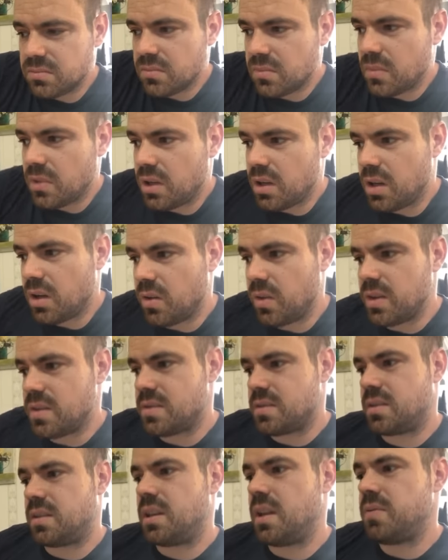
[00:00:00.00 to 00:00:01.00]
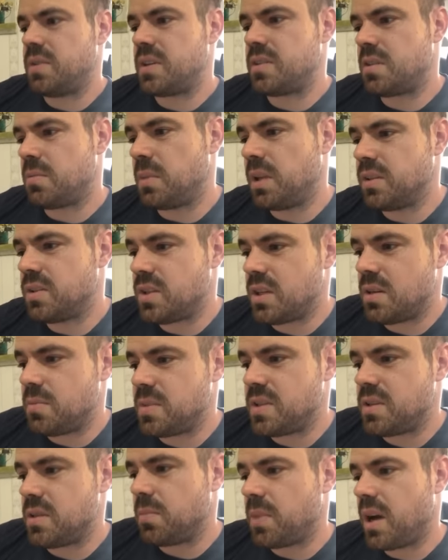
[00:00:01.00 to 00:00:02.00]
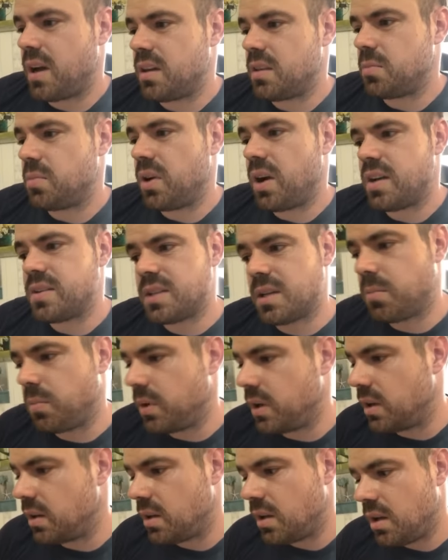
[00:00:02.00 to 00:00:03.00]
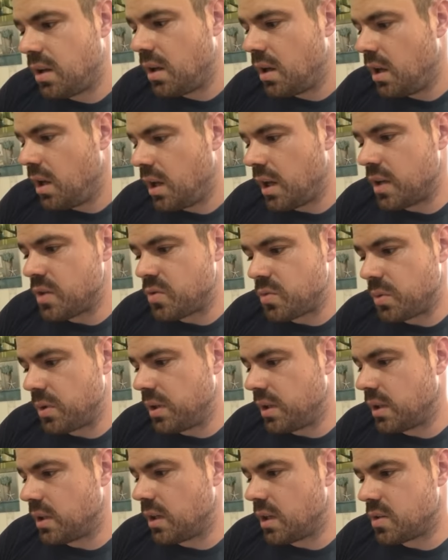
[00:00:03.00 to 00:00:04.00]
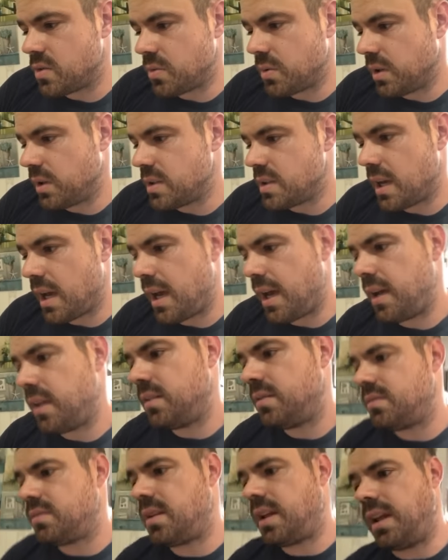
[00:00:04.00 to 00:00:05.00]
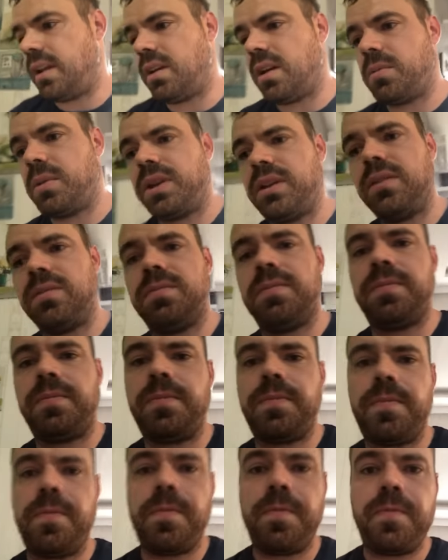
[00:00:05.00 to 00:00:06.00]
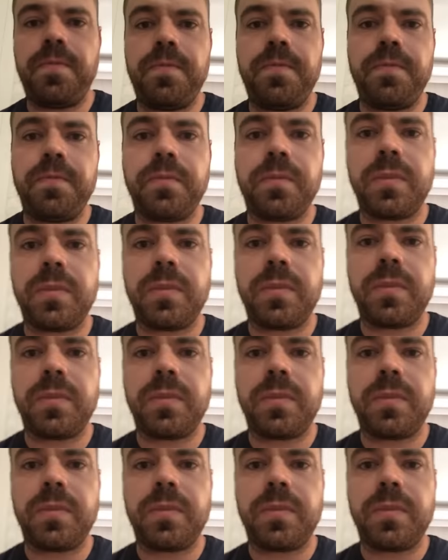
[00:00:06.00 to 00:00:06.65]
you know, that's giving some legitimacy behind the project, but it's really died. Like, I mean, I